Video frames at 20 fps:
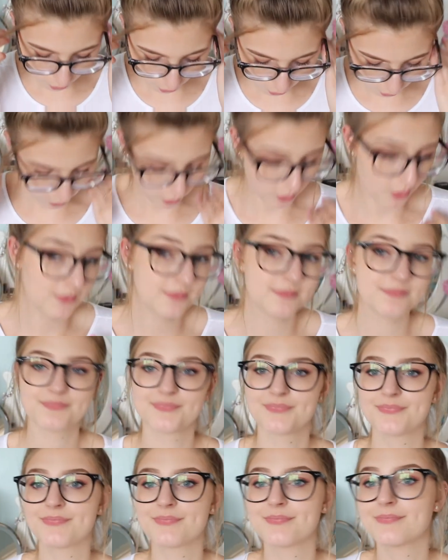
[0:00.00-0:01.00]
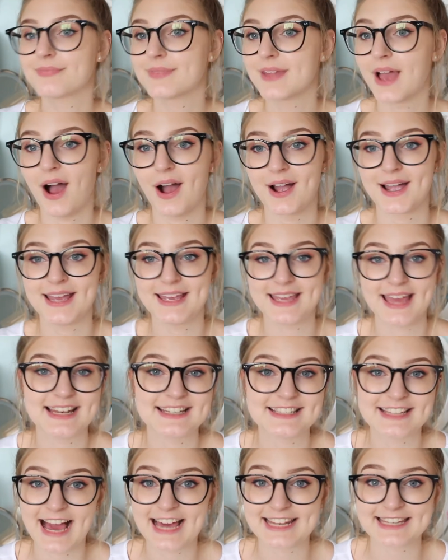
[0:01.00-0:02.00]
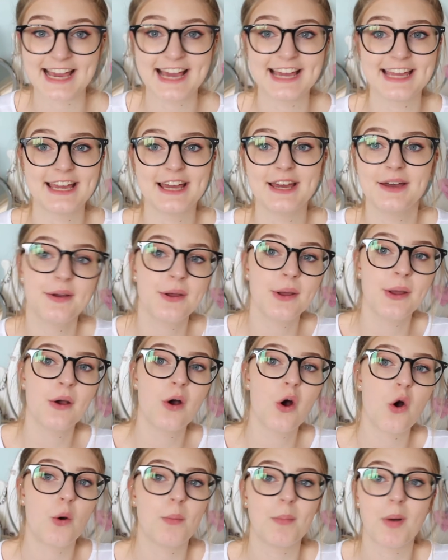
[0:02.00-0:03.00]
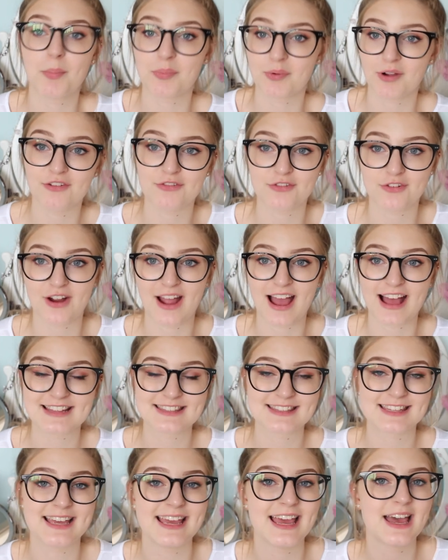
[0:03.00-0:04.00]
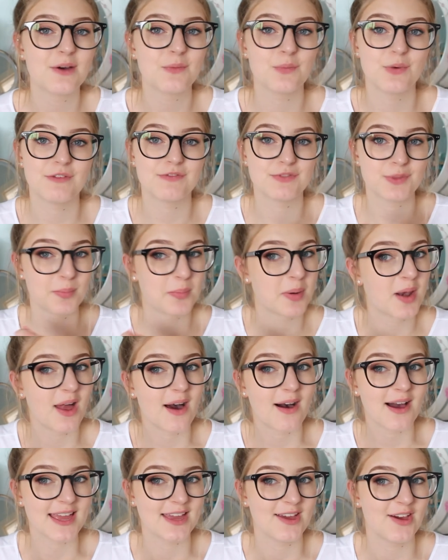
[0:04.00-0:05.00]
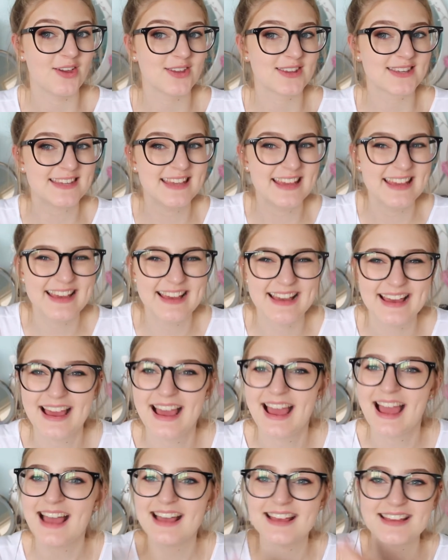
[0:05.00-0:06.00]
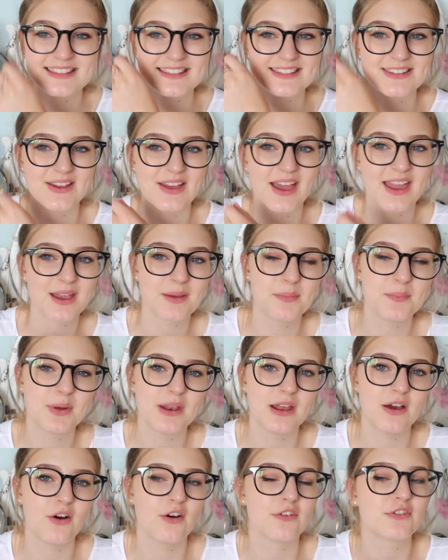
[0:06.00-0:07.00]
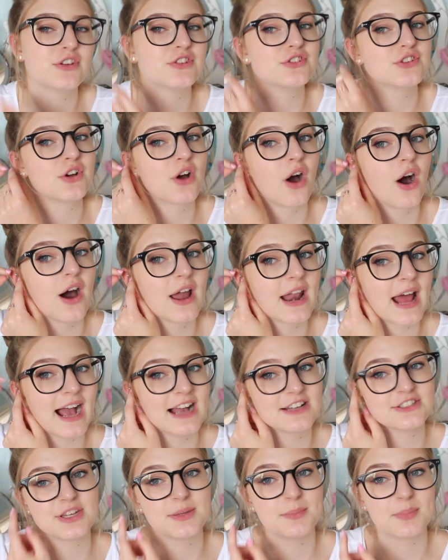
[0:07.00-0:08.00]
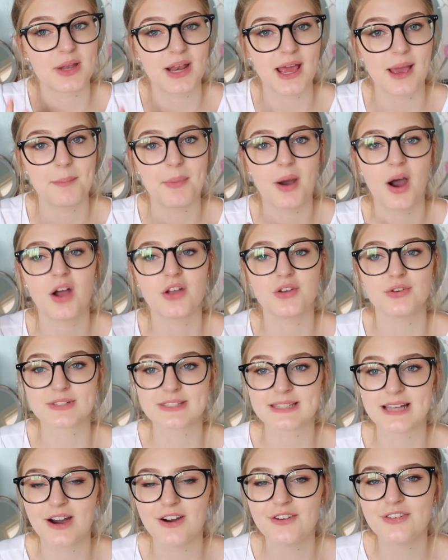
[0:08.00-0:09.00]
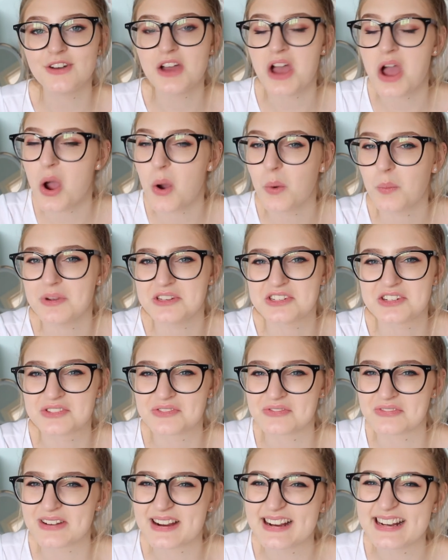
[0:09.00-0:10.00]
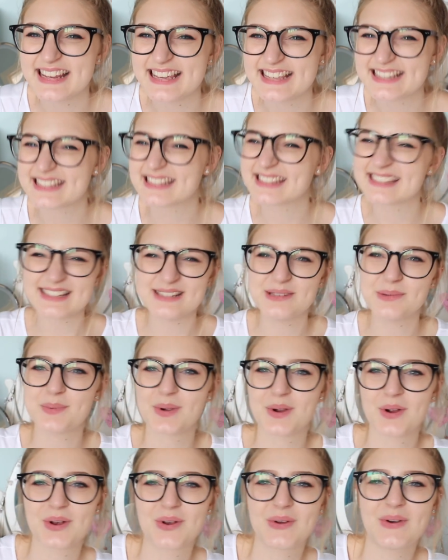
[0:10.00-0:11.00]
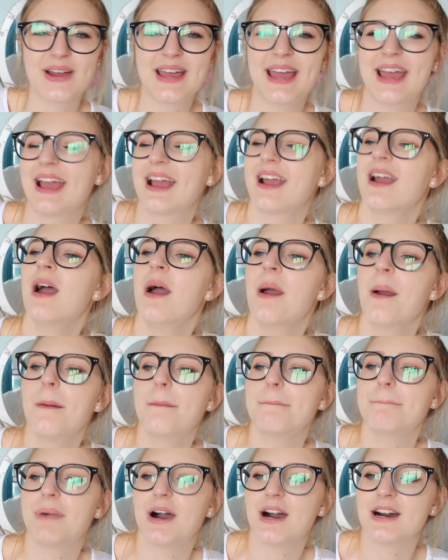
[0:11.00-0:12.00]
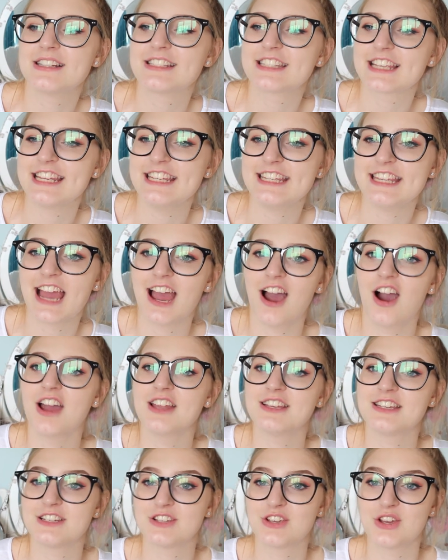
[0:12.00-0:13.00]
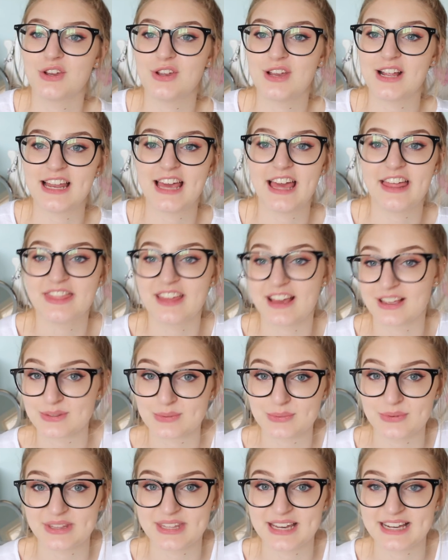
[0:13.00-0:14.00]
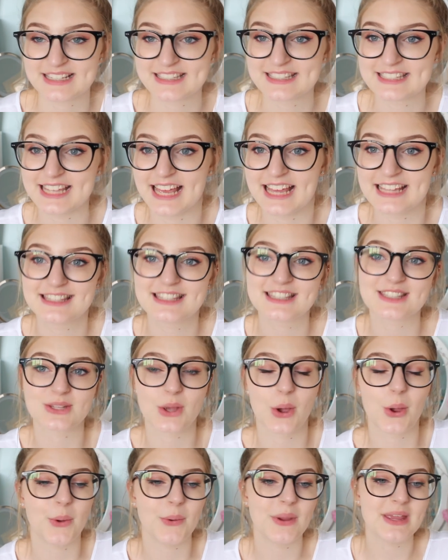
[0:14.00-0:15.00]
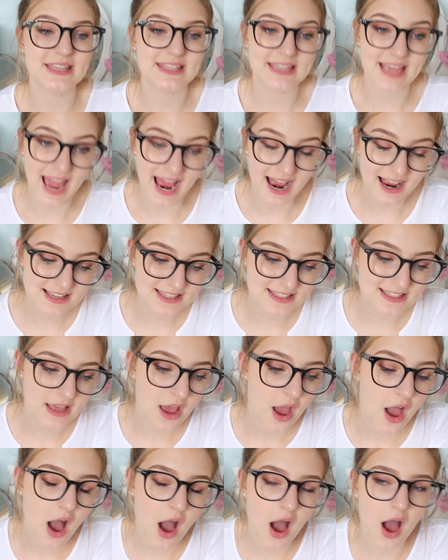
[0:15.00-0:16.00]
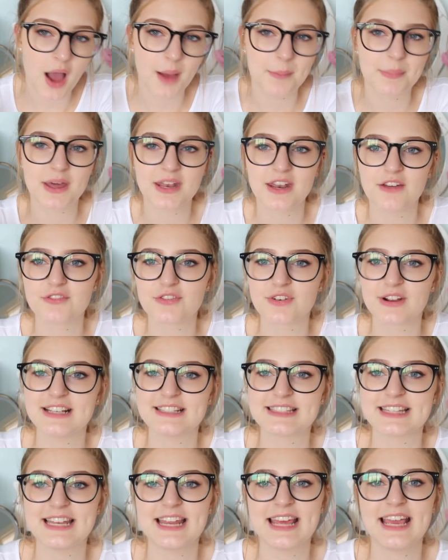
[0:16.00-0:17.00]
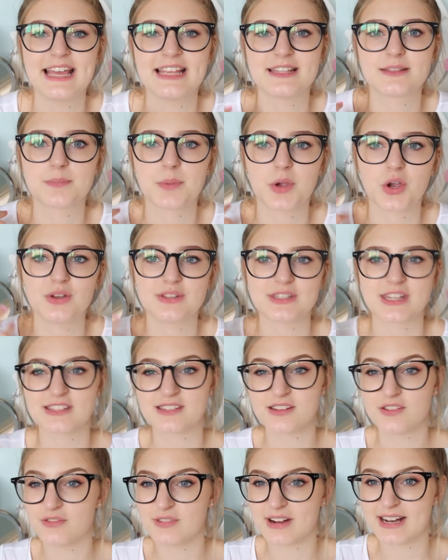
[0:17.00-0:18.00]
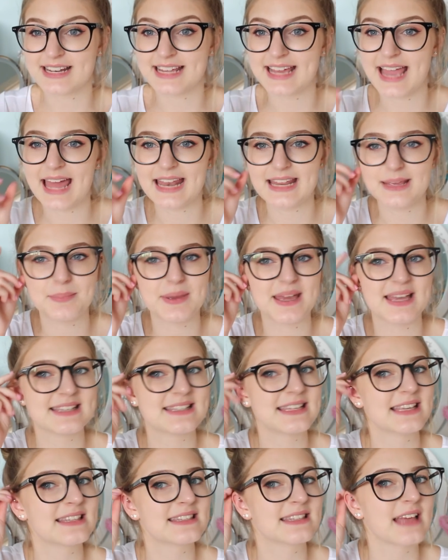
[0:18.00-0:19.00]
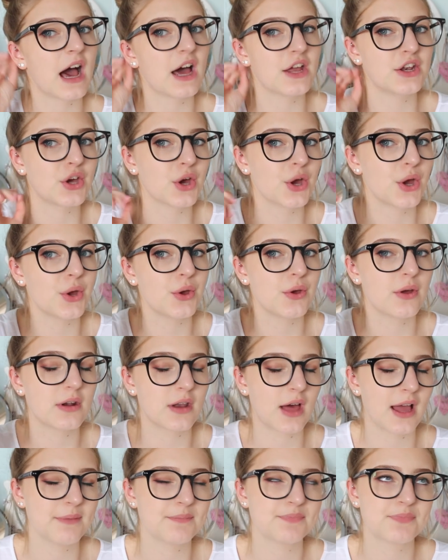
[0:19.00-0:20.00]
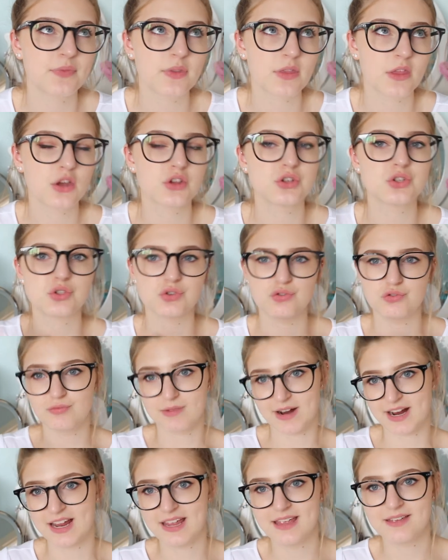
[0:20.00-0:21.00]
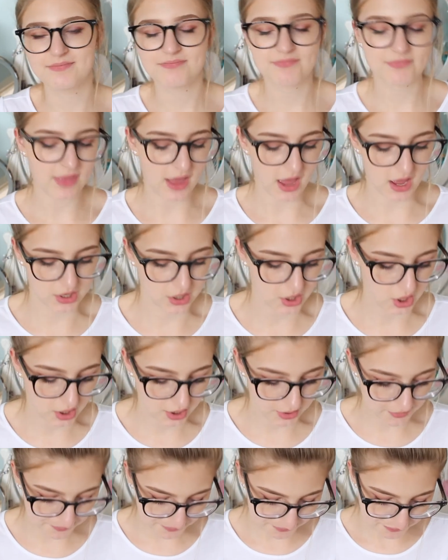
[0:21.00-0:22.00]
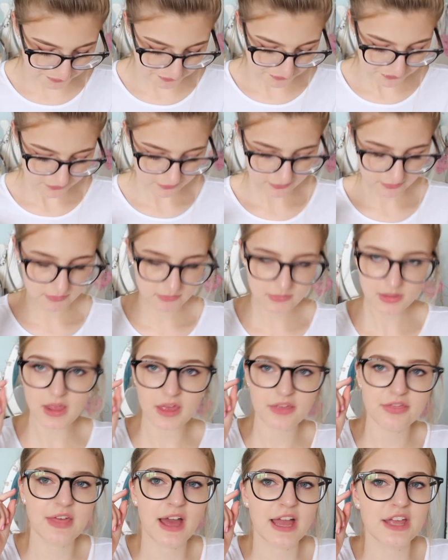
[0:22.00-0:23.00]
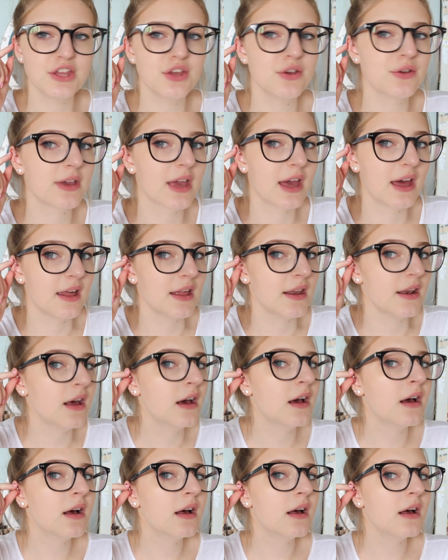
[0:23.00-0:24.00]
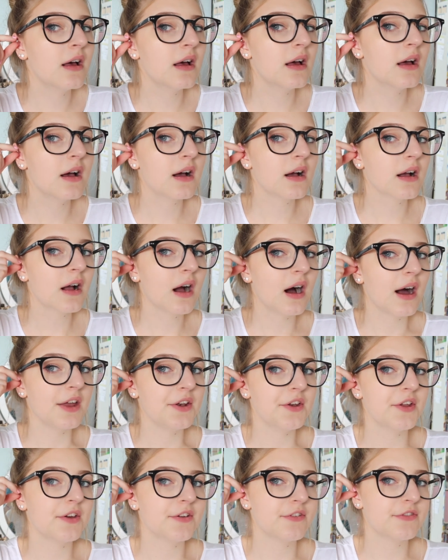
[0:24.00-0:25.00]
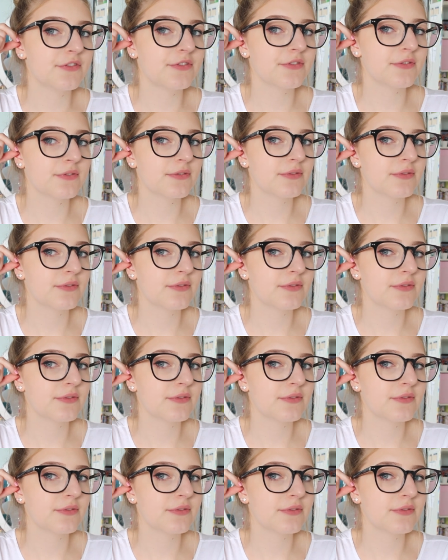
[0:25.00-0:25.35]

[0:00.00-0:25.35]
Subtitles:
or I could get dad at it or my brother at it with the pliers so they can pull it off, because you can't actually pull it apart yourself, which is really super annoying. But yeah, I did Google it and that's what that said, so yes. But another reason is because there's not really any piercings that I know, like jewellery that I know, that you can kind of